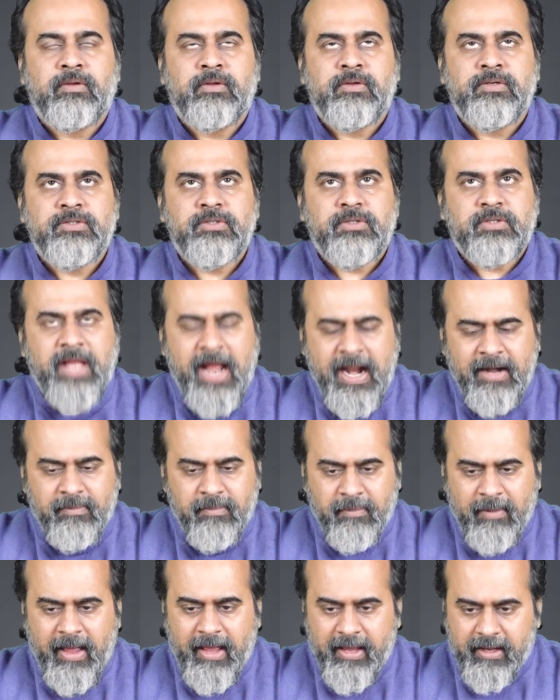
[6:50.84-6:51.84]
So that
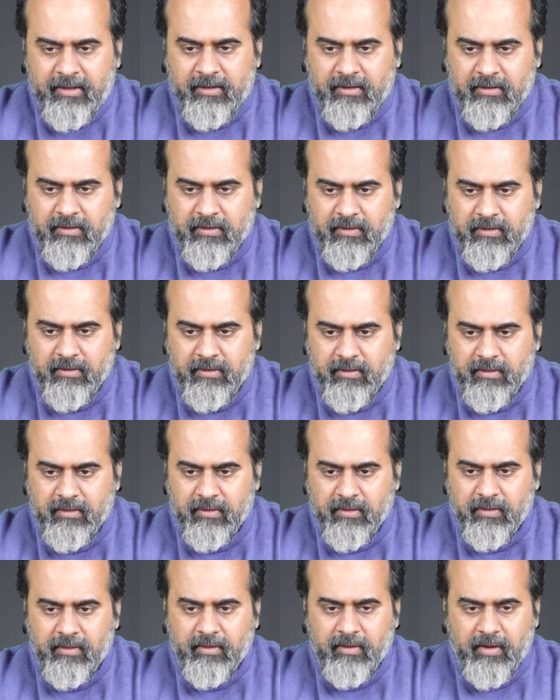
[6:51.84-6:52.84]
man,
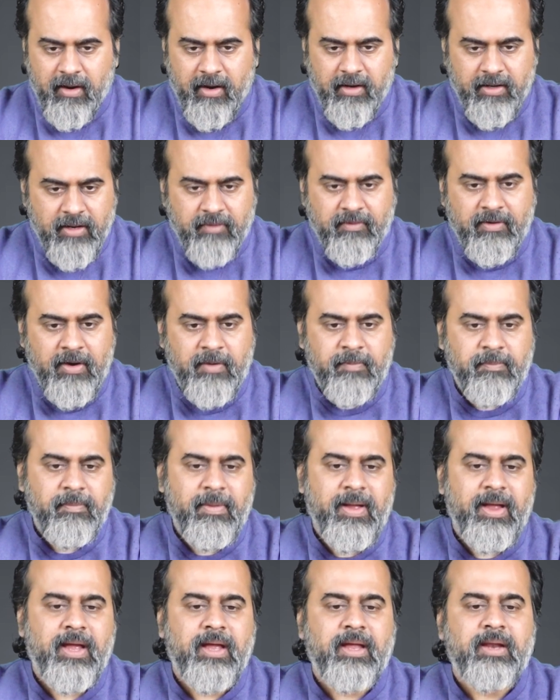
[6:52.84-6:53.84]
a developed
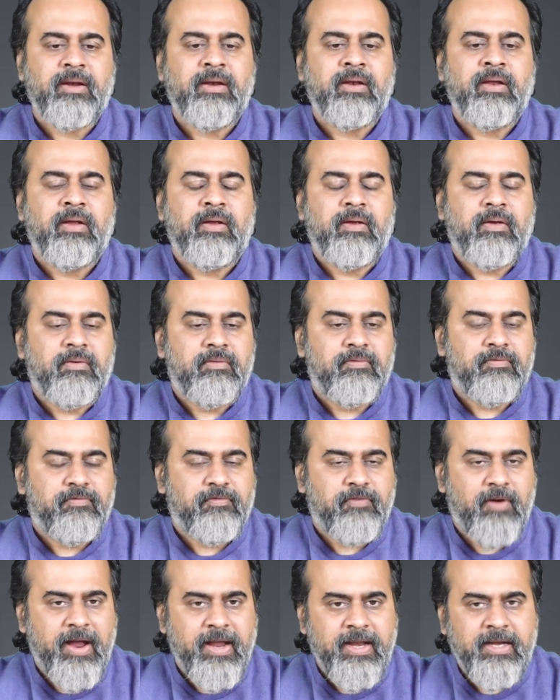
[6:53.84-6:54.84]
man,
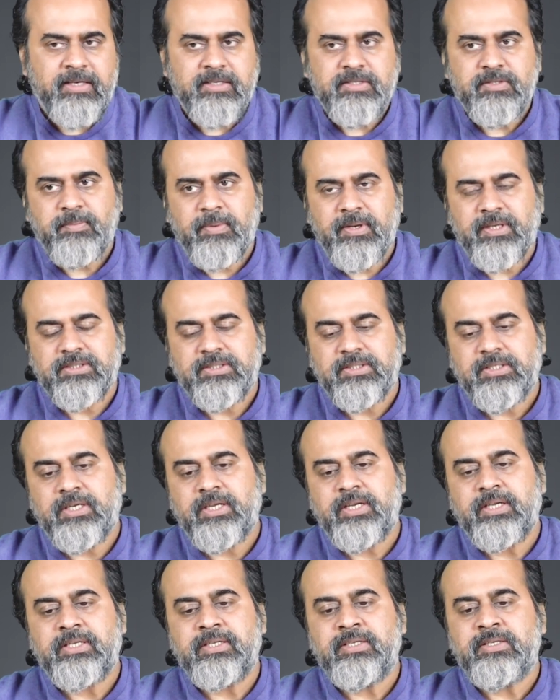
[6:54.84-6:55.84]
finds pleasure
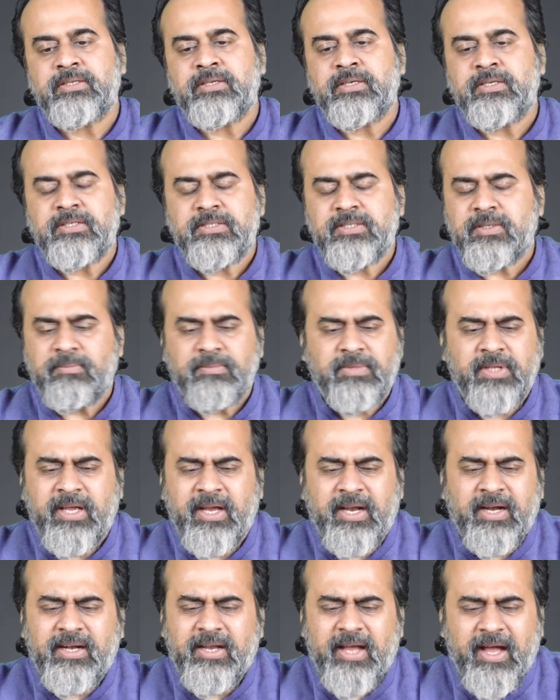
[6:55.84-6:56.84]
in something
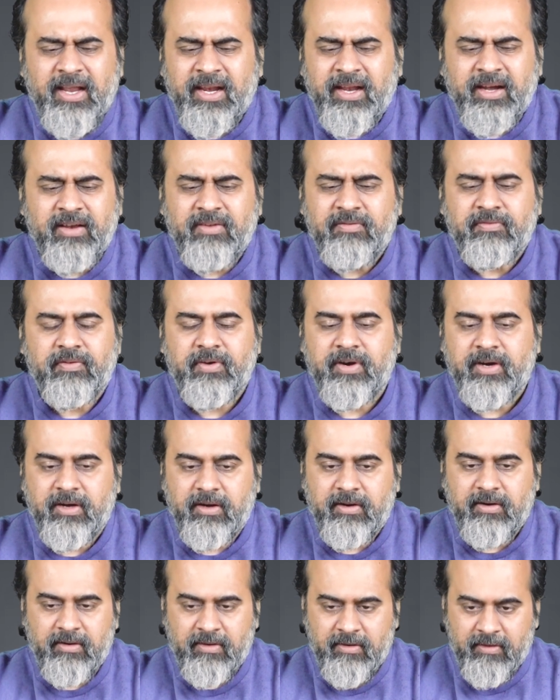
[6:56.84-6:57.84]
entirely
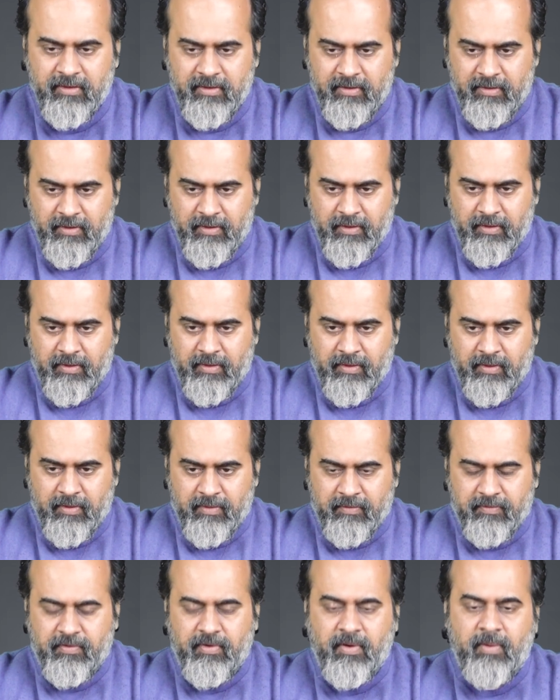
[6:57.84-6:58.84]
different
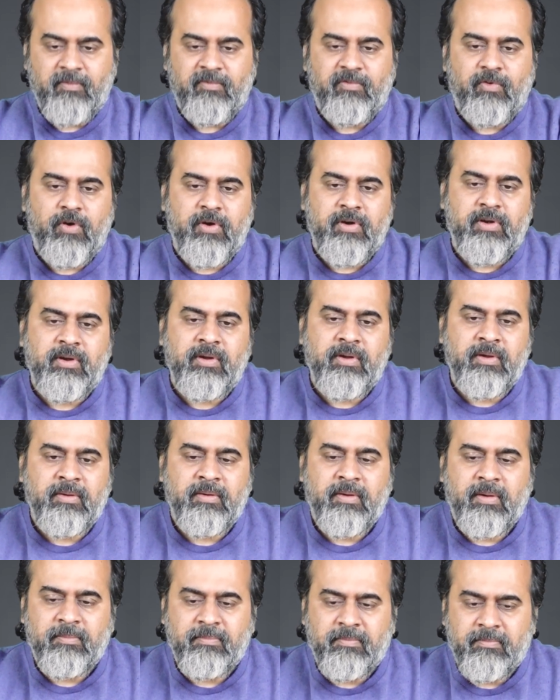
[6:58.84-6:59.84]
from what
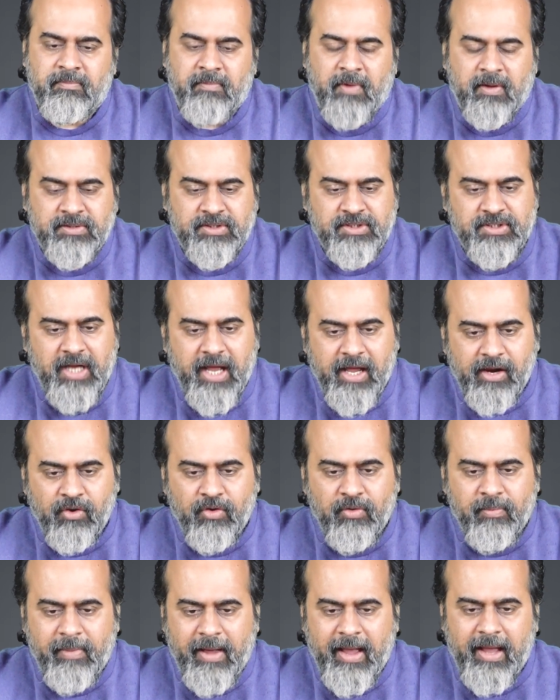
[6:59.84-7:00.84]
a
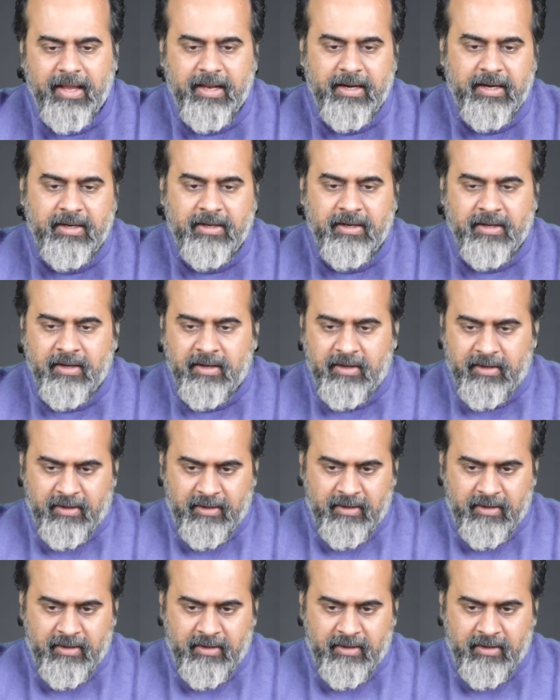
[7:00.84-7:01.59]
shallow man